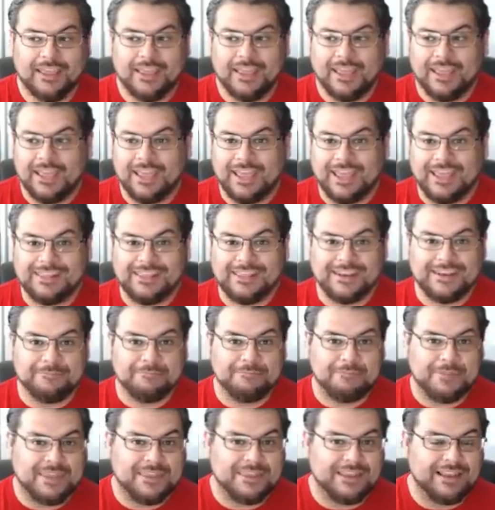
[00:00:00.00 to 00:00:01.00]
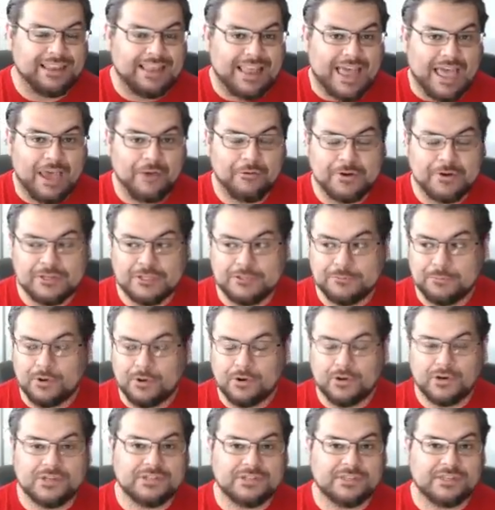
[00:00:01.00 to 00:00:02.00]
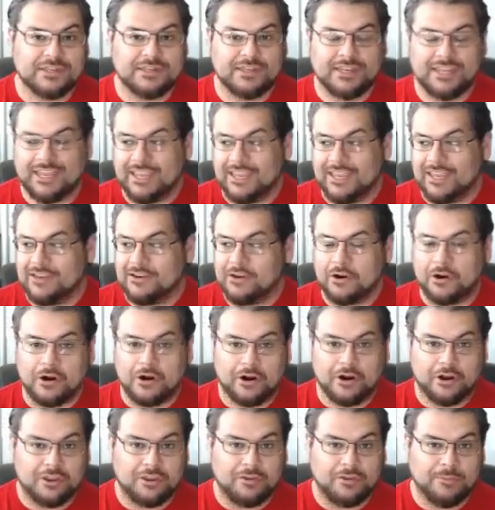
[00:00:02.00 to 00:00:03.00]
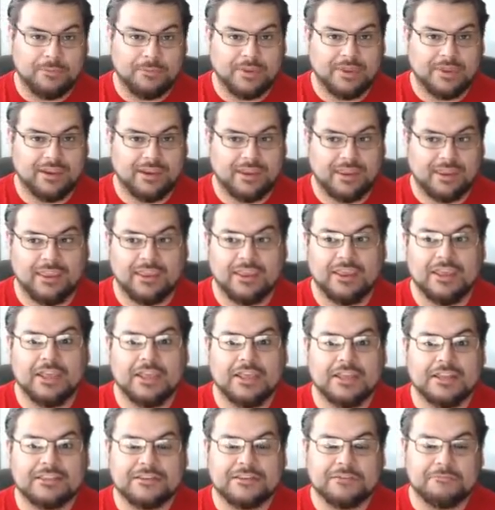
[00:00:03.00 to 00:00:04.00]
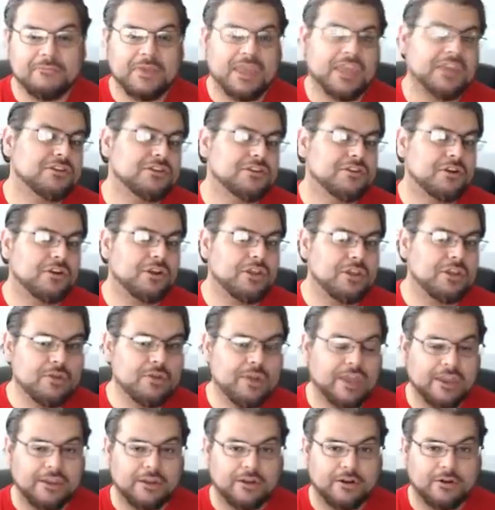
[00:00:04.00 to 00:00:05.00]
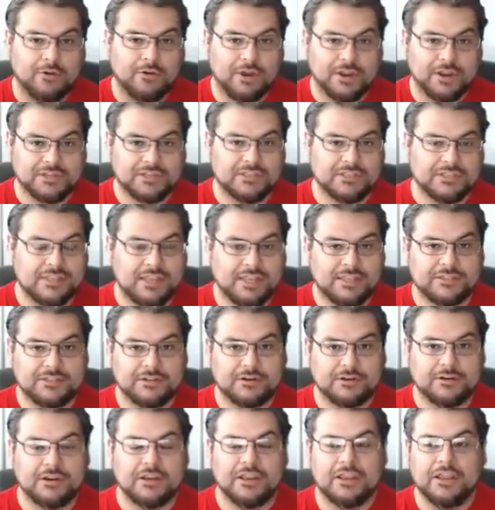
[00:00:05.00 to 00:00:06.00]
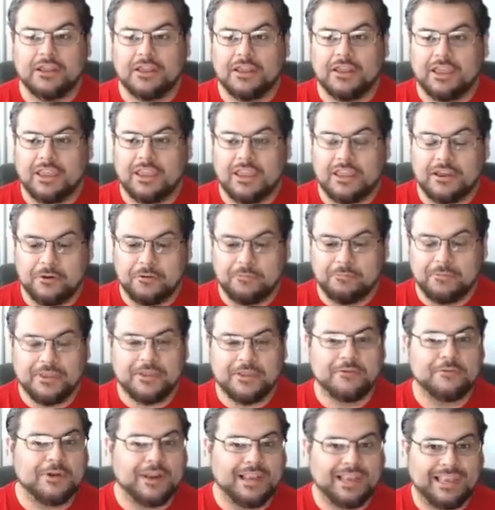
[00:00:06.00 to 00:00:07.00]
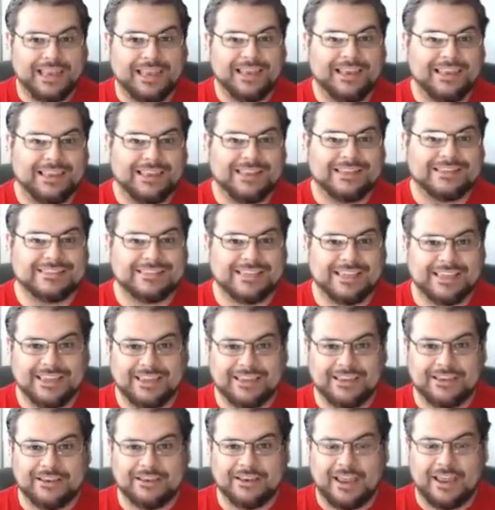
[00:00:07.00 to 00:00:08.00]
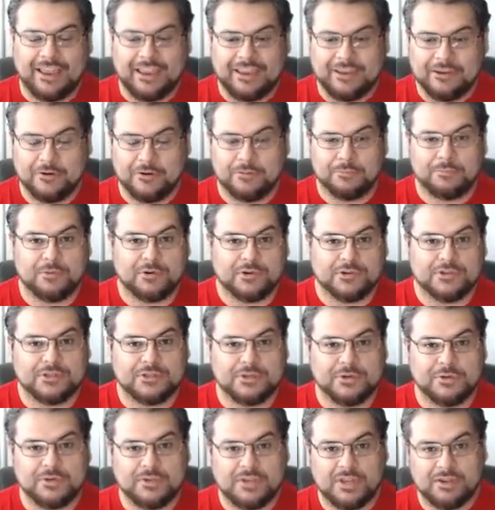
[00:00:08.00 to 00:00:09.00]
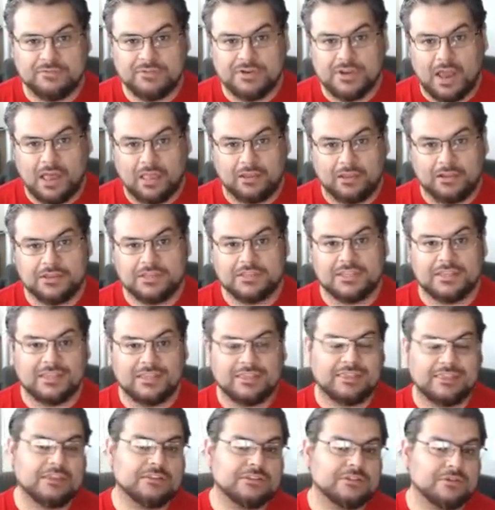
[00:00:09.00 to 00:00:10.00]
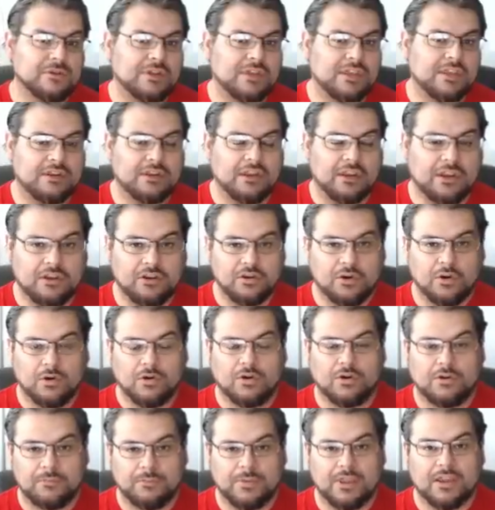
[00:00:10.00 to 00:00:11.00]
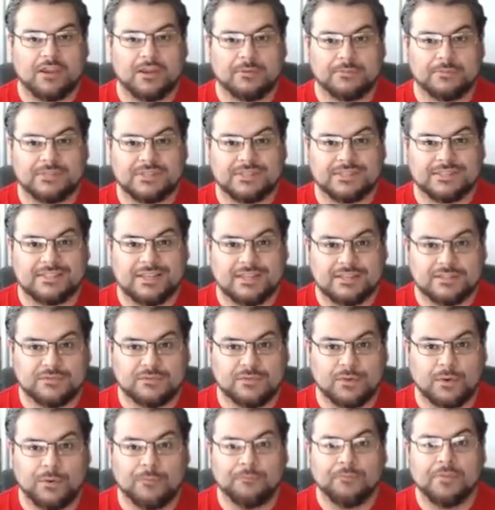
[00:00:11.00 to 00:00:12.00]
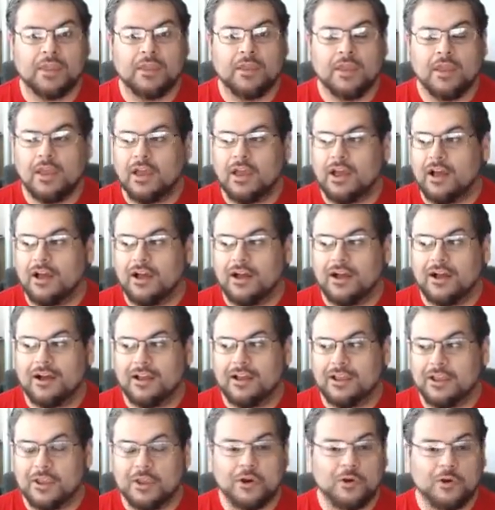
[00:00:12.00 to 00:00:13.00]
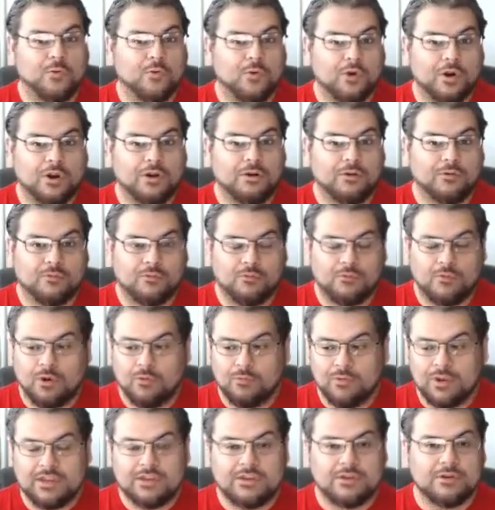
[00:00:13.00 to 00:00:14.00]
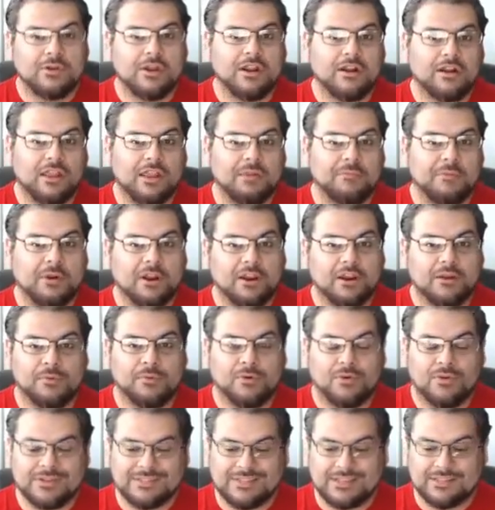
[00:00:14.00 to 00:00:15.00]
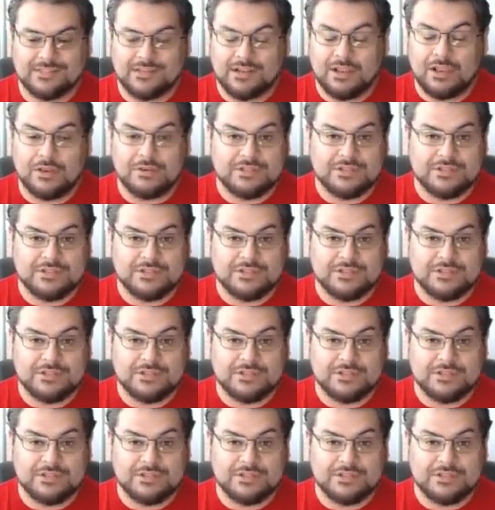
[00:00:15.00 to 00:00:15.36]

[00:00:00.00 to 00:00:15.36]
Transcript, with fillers: and then be the loudest person in our community to make sure you get your questions answered. You know, be relentless in in your pursuit of knowledge and the things you need in order to become successful. Uh, you know, we're, what we do here at Elite Marketing Pro is as close to